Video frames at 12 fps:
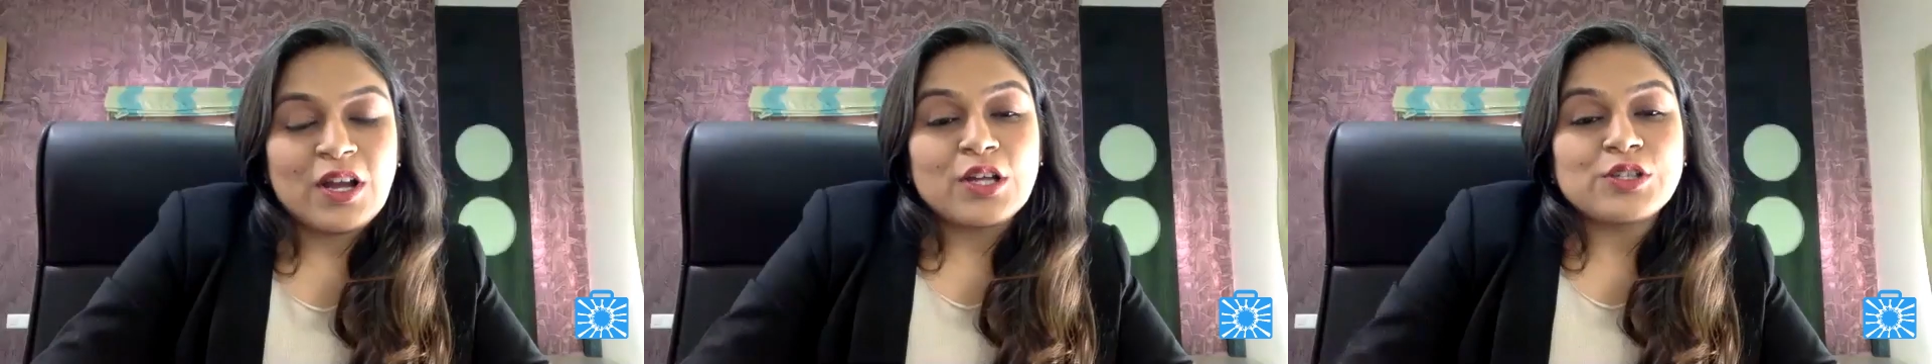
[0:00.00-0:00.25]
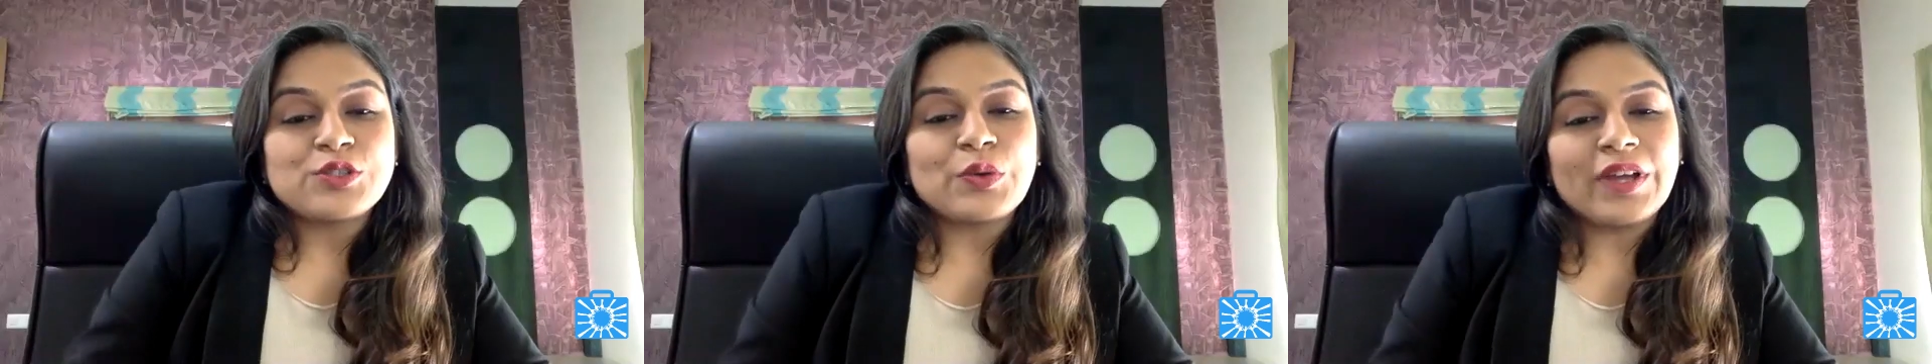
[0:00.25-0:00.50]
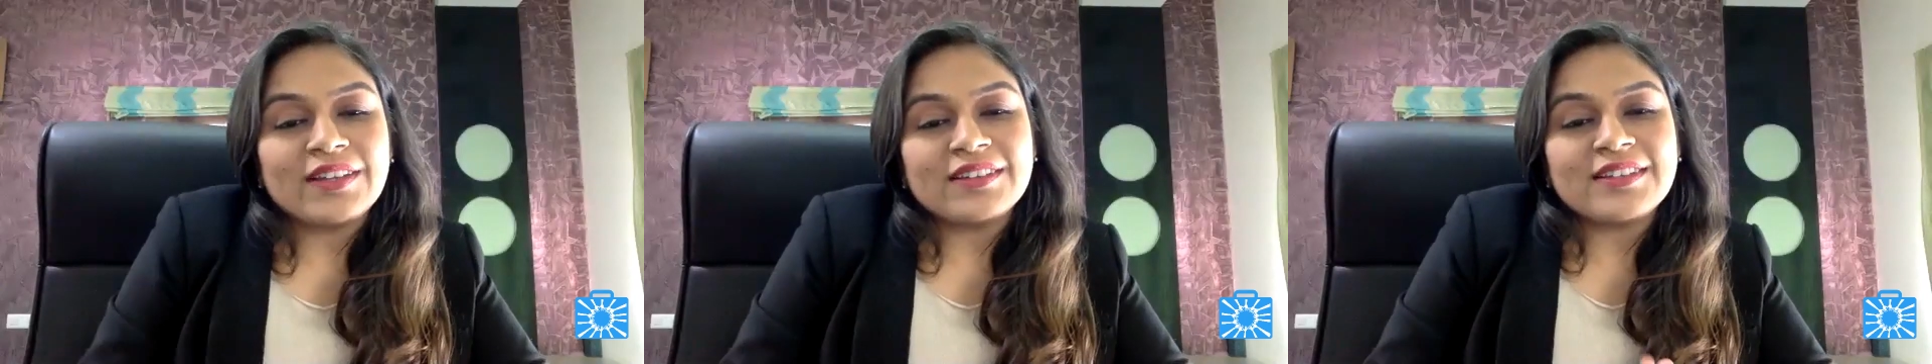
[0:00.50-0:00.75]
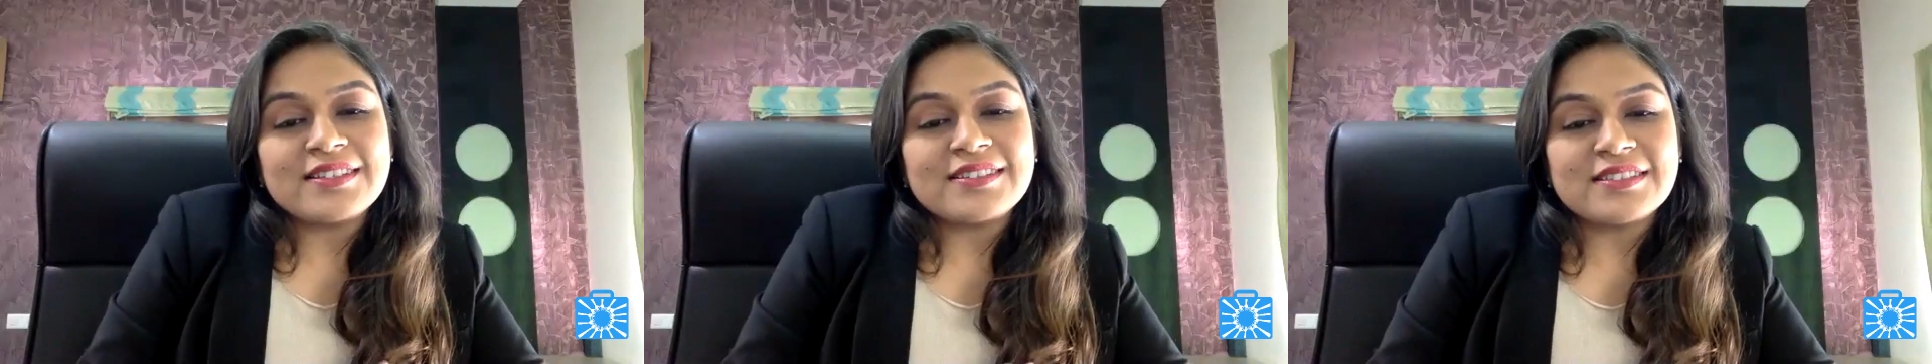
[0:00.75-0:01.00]
So
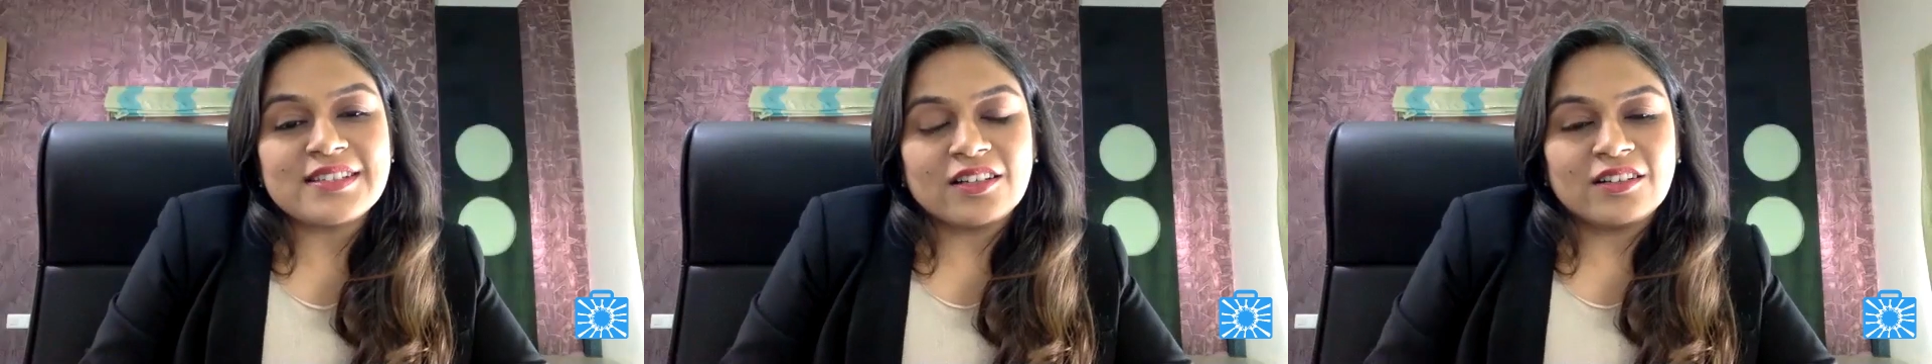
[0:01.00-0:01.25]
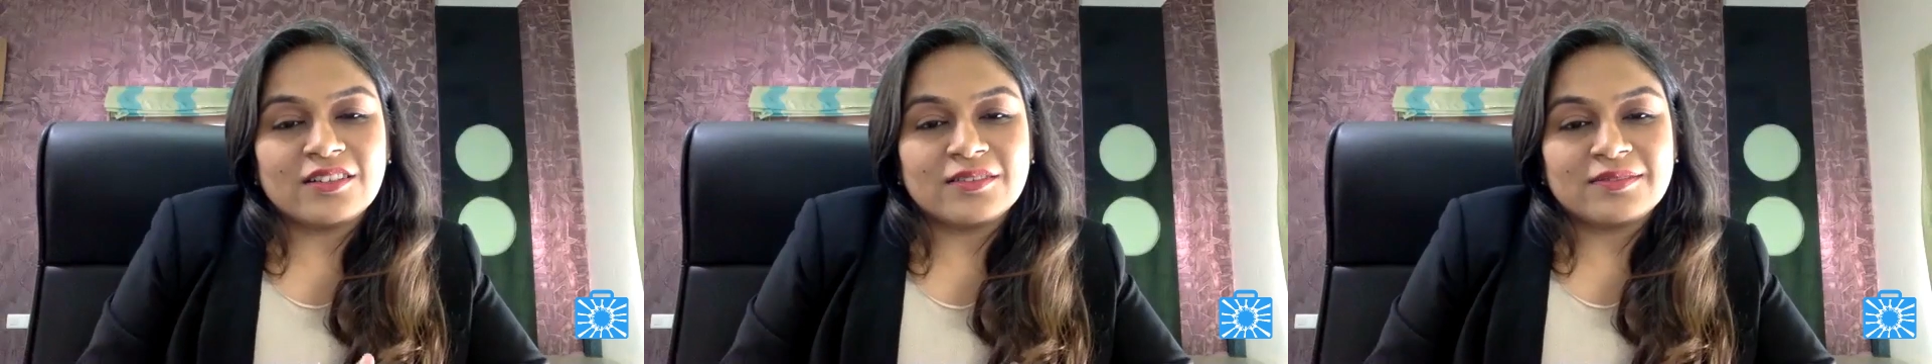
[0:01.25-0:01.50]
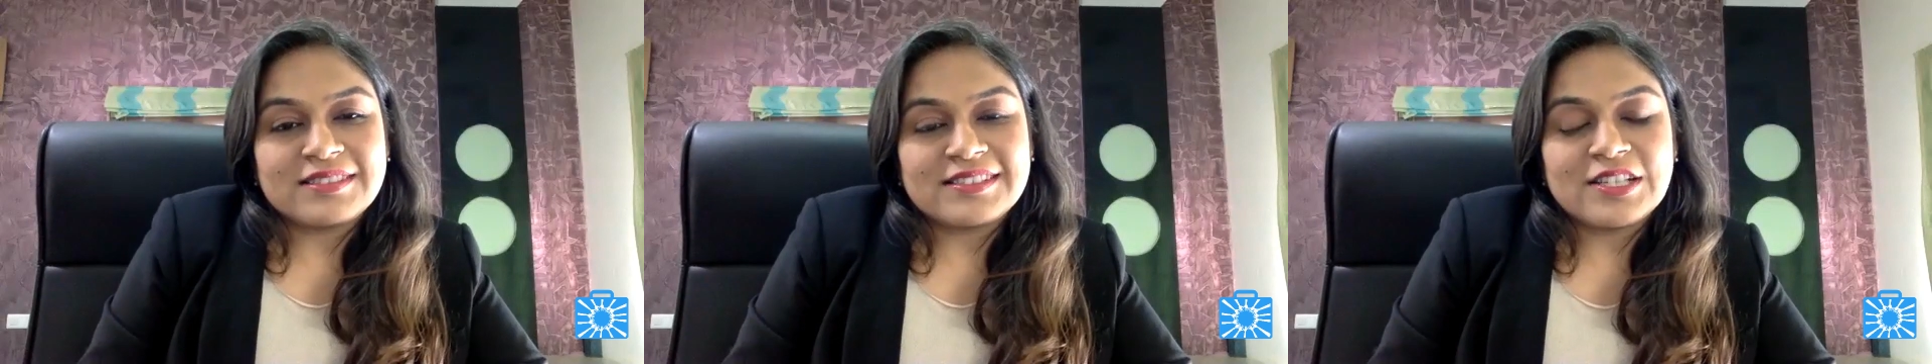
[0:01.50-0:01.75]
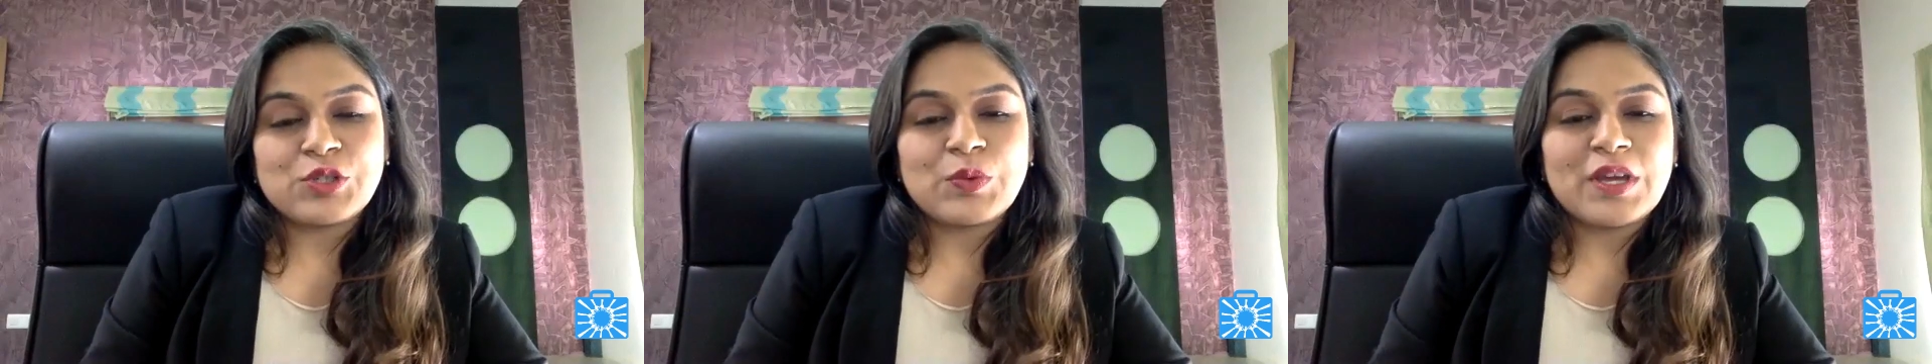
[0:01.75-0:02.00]
in this
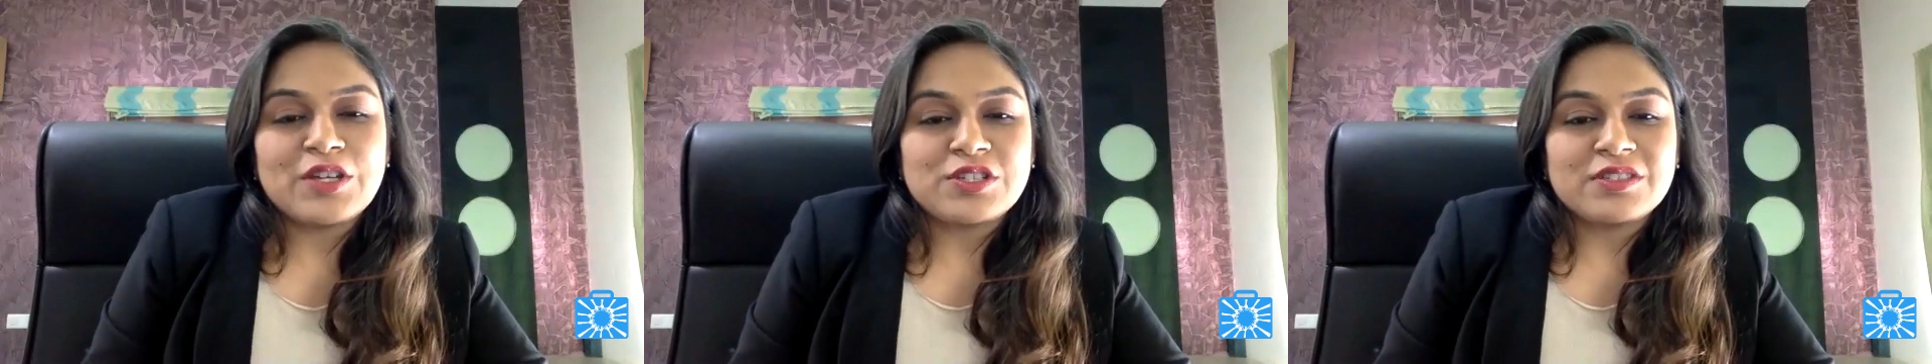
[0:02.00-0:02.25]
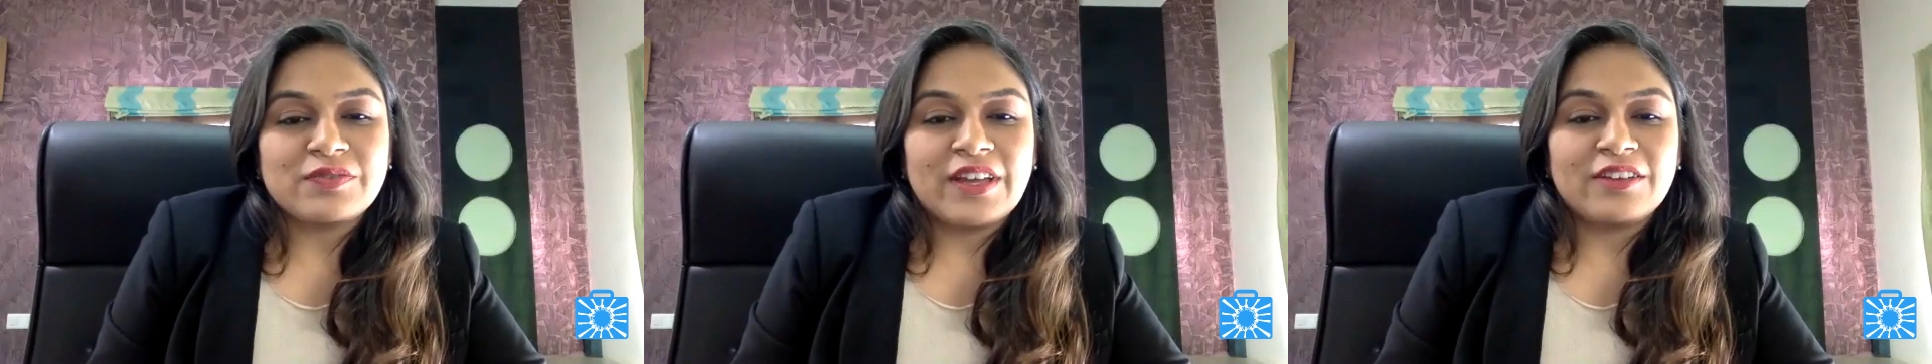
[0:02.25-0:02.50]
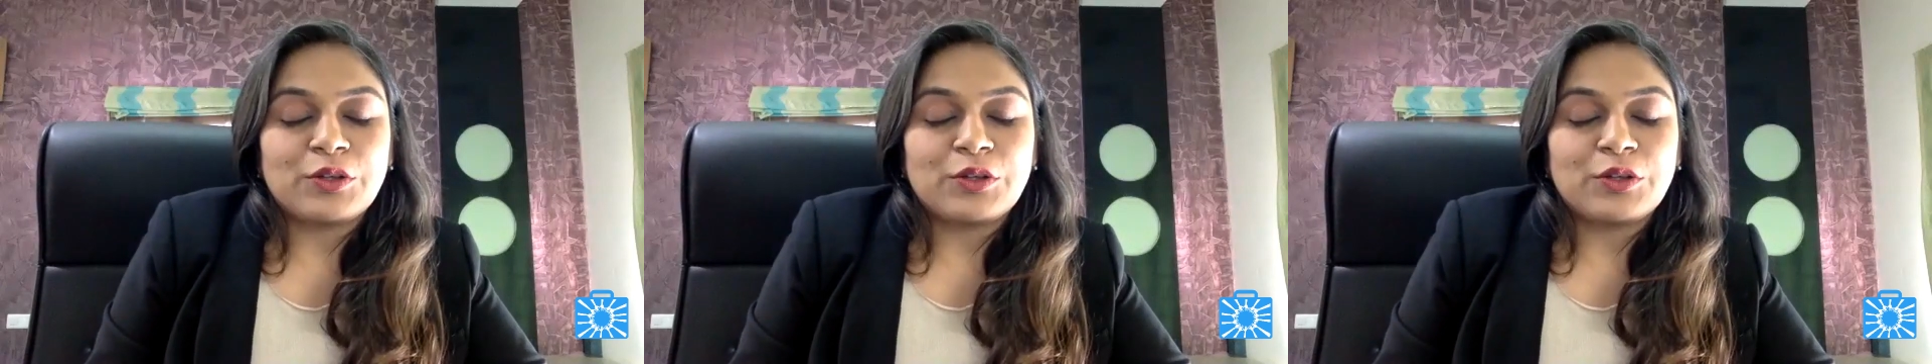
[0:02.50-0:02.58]
situation where,